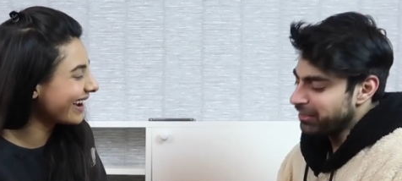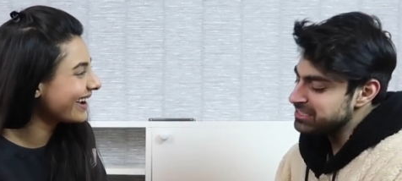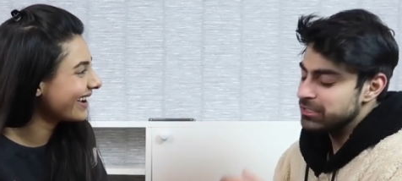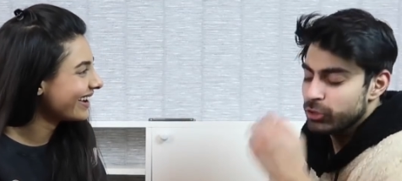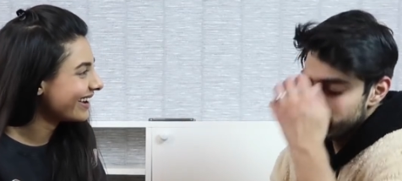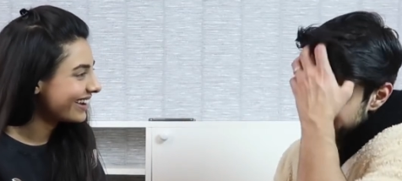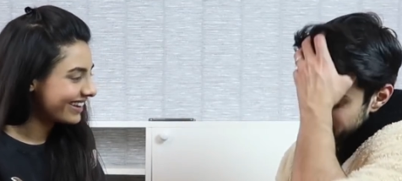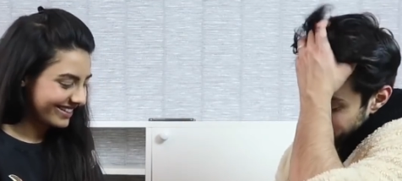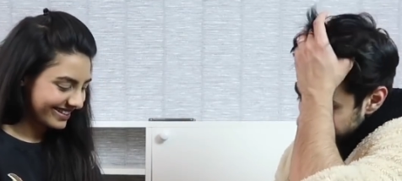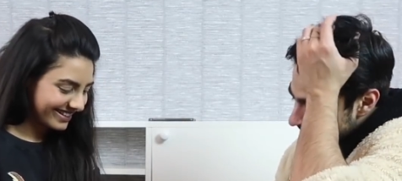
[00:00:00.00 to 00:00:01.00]
Speaker 1: And uh, this is a goal
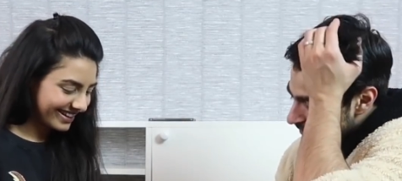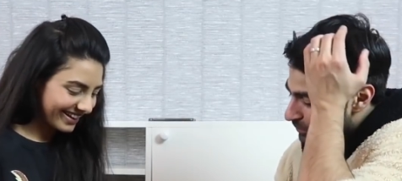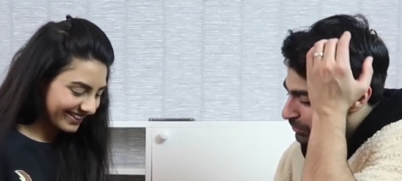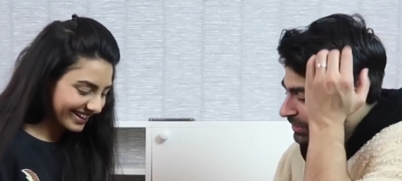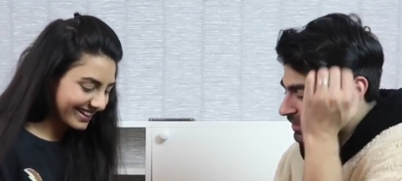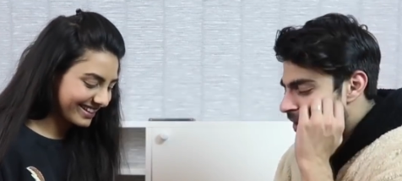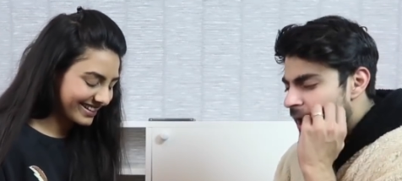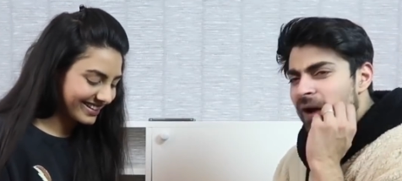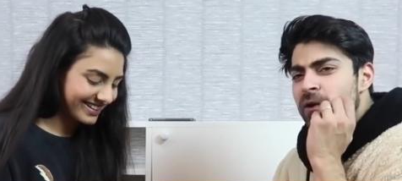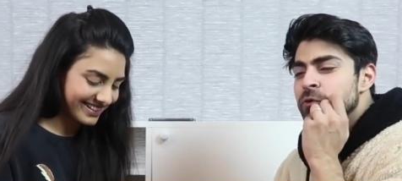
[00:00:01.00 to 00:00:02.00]
game, man. This is pretty.
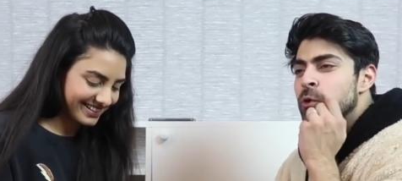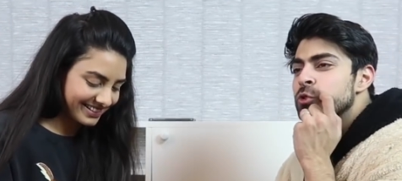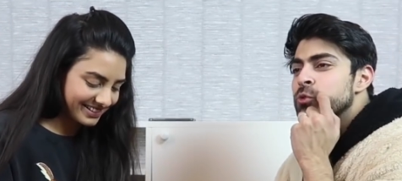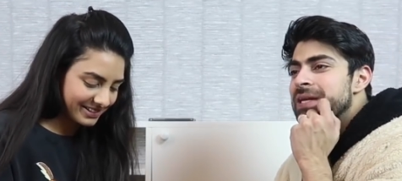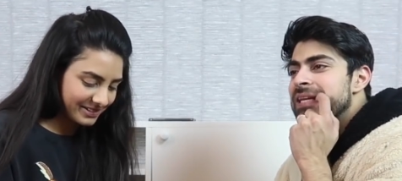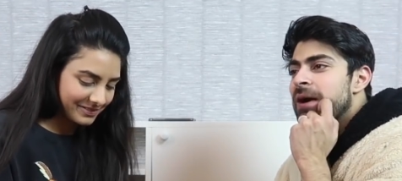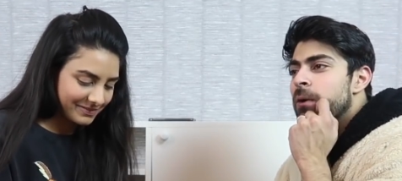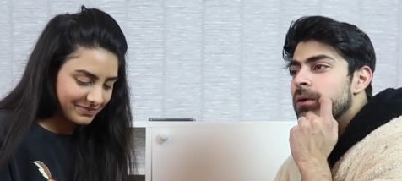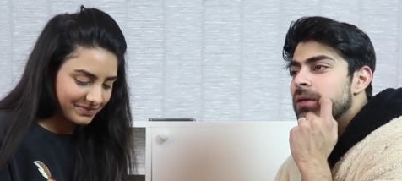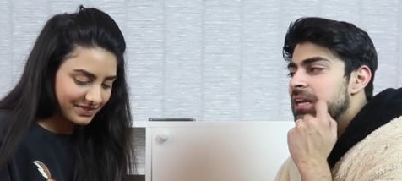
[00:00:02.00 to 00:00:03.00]
Okay. Hang on, so who's winning
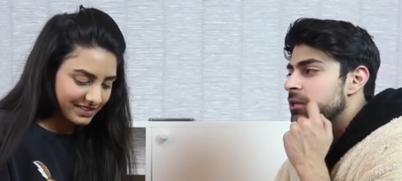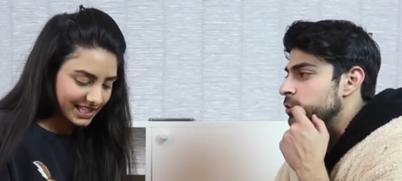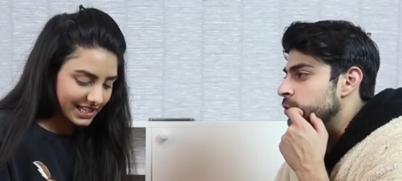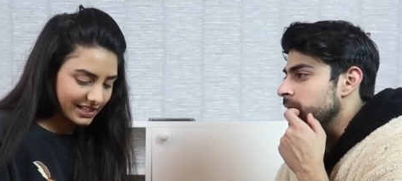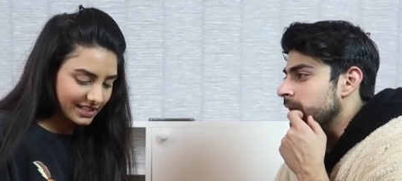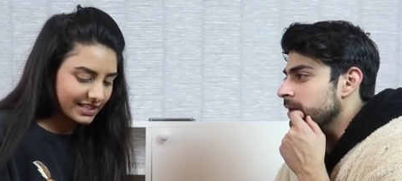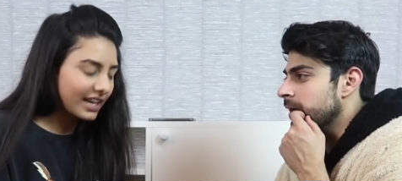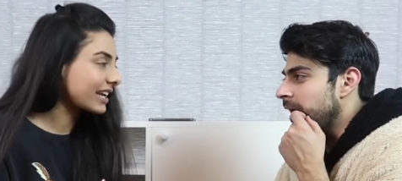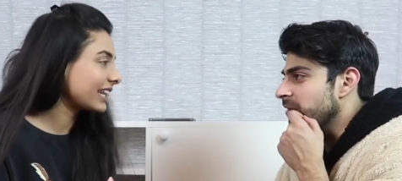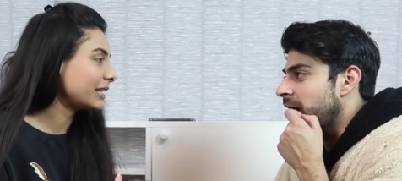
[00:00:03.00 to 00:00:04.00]
now? Clearly you win it.
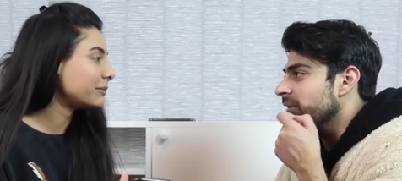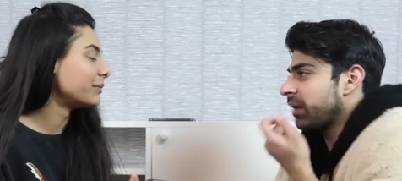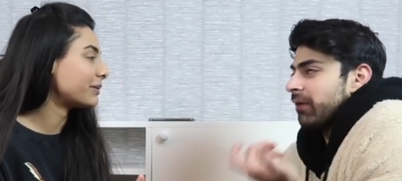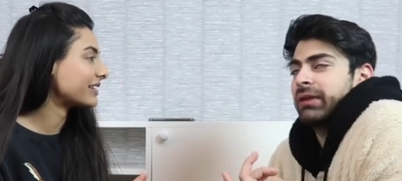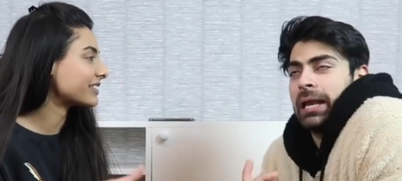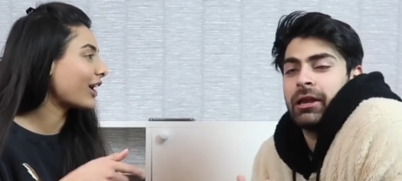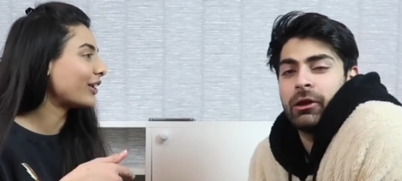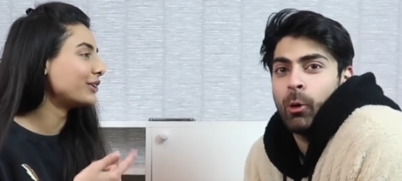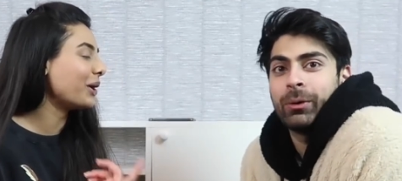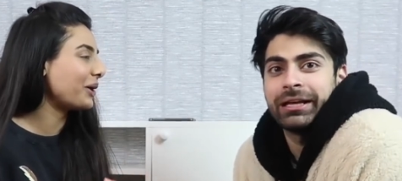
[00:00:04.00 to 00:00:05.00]
Yeah, clearly i i I'm
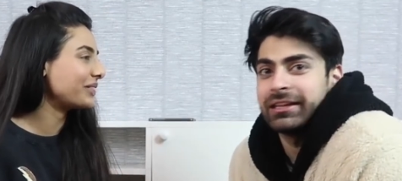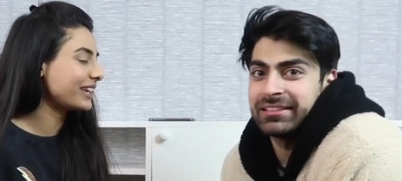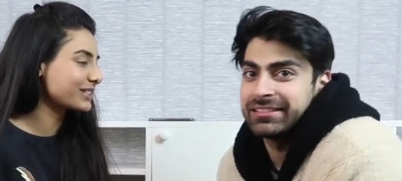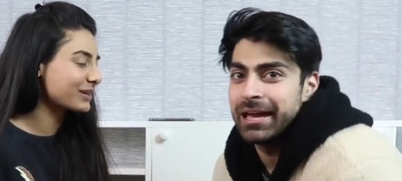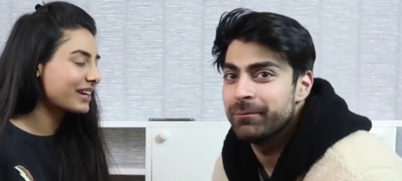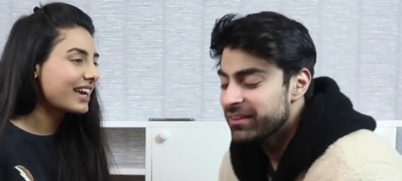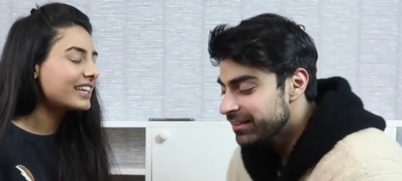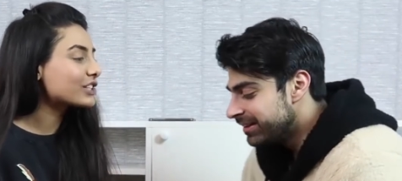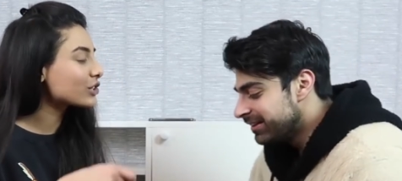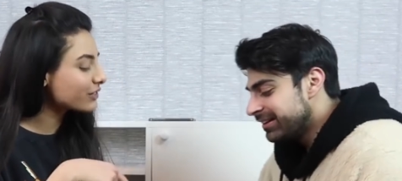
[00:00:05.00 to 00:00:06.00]
clearly not winning in this game.
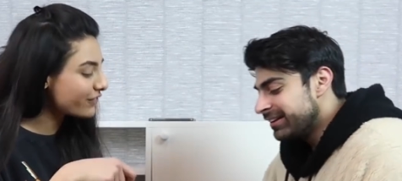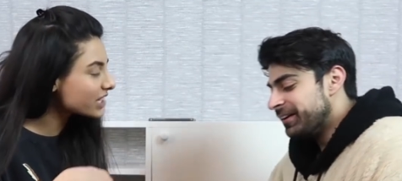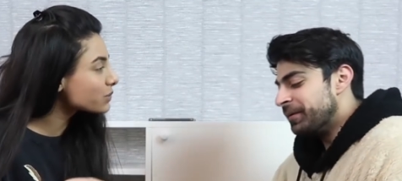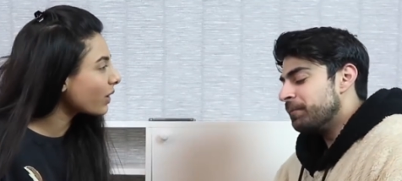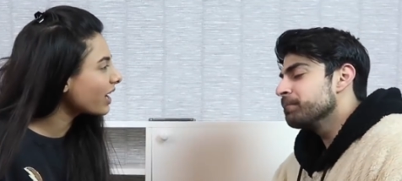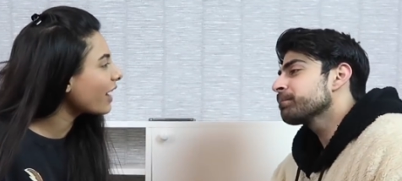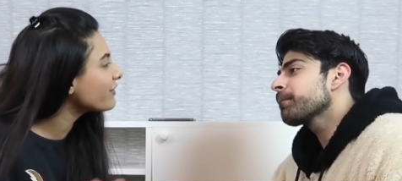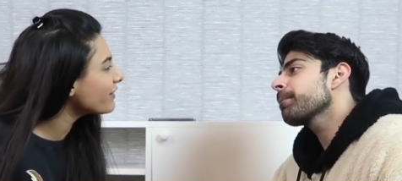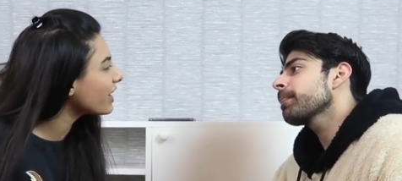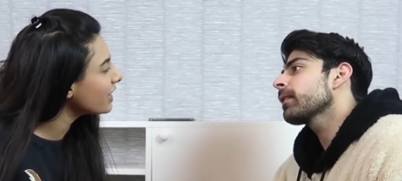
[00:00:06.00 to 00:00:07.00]
Speaker 2: So the first one,
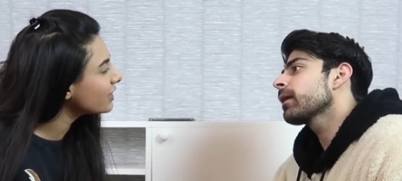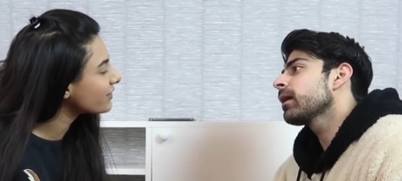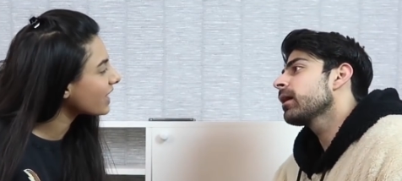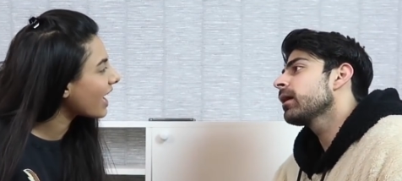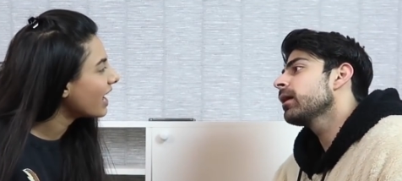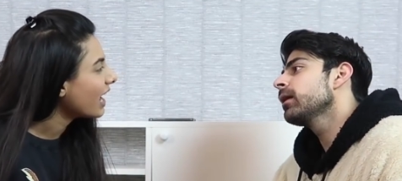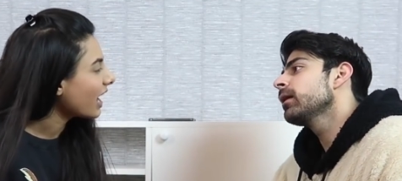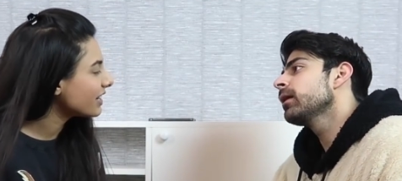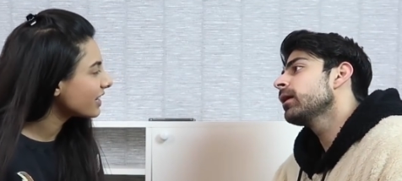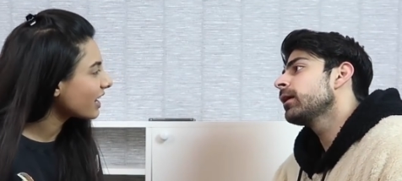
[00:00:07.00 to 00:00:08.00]
I've never heard of that.
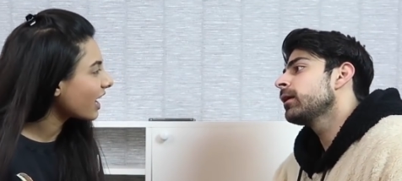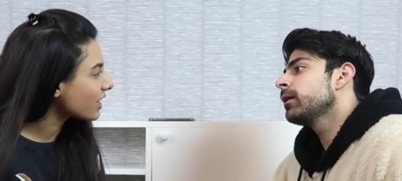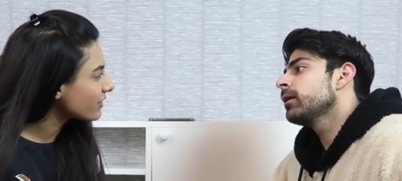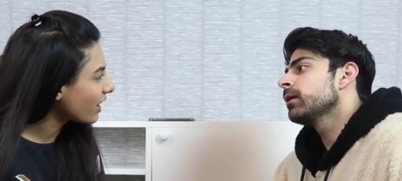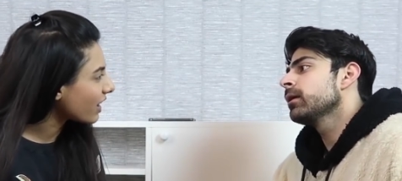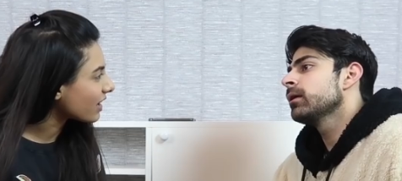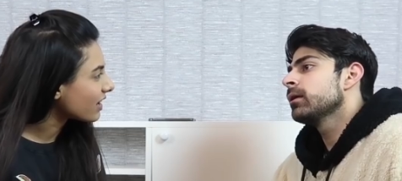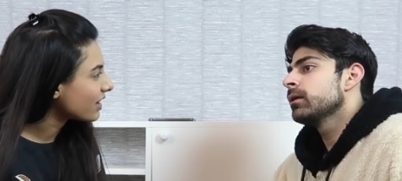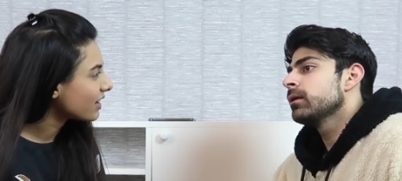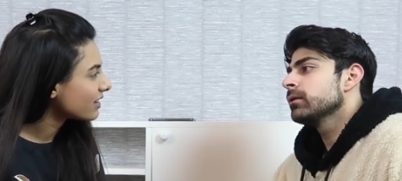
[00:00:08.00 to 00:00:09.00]
And ka halwa.
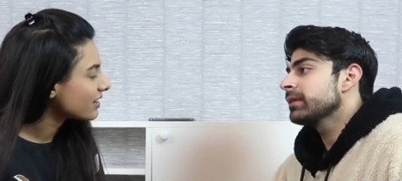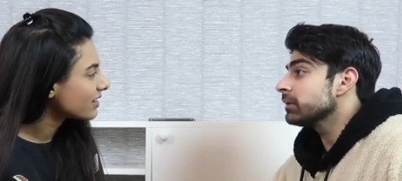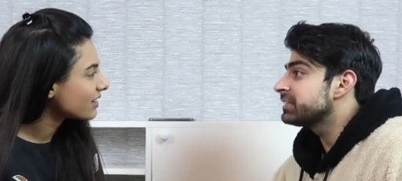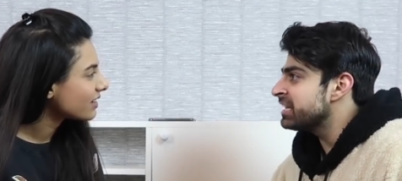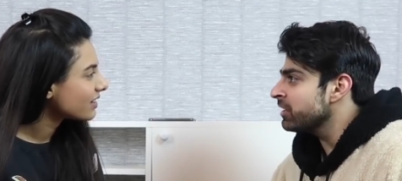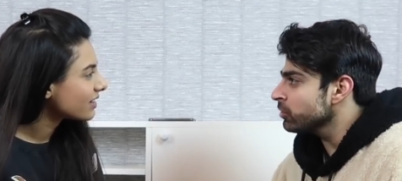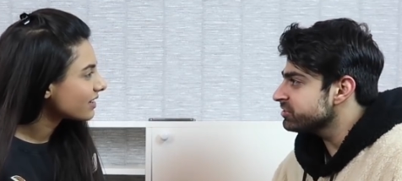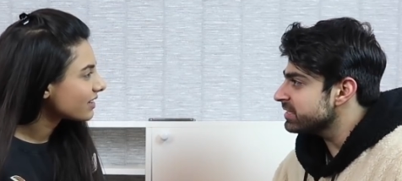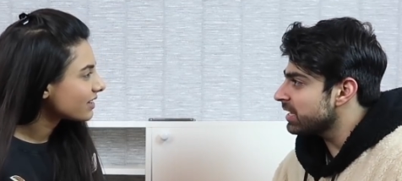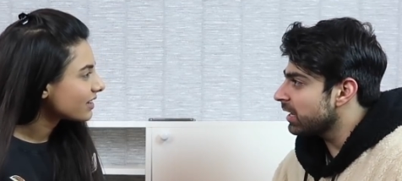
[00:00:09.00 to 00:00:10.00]
Speaker 1: Did I
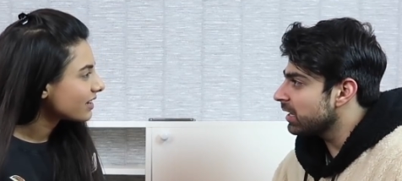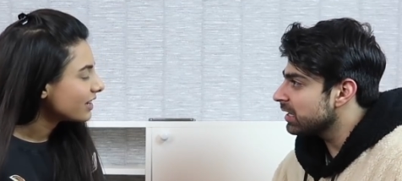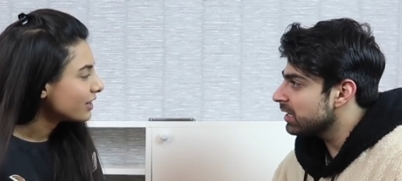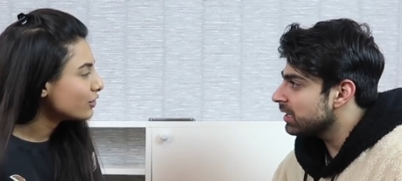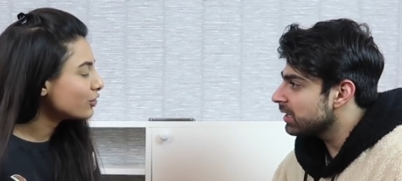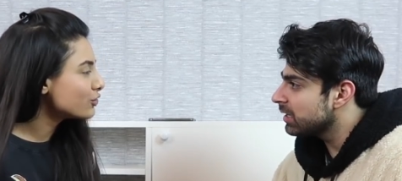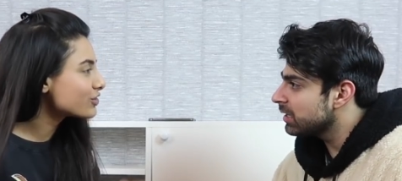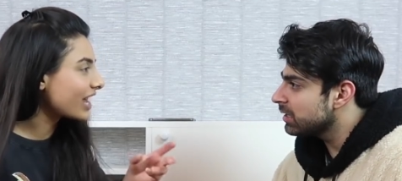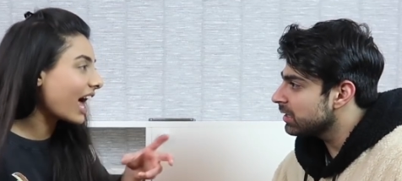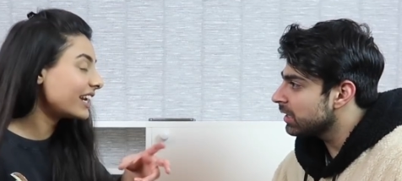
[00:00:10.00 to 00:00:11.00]
not say that?
Speaker 2: No,
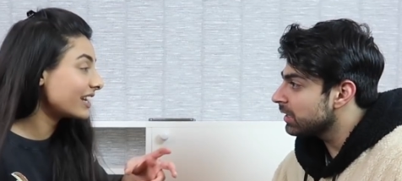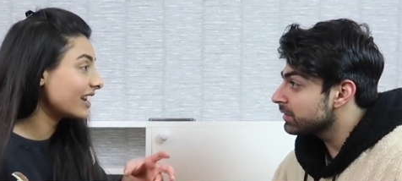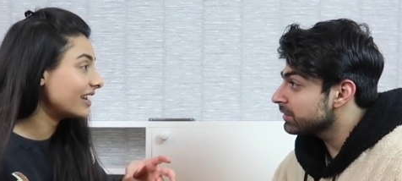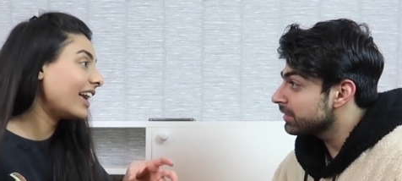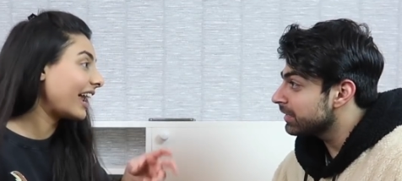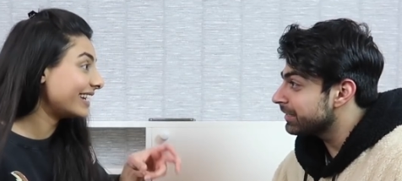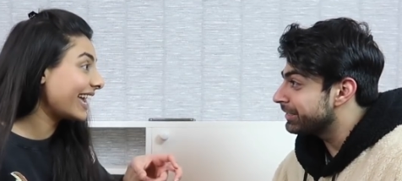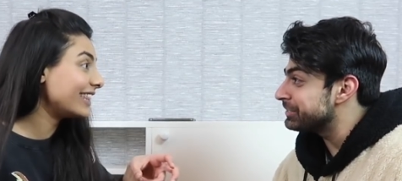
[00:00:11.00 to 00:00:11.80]
you said under and under.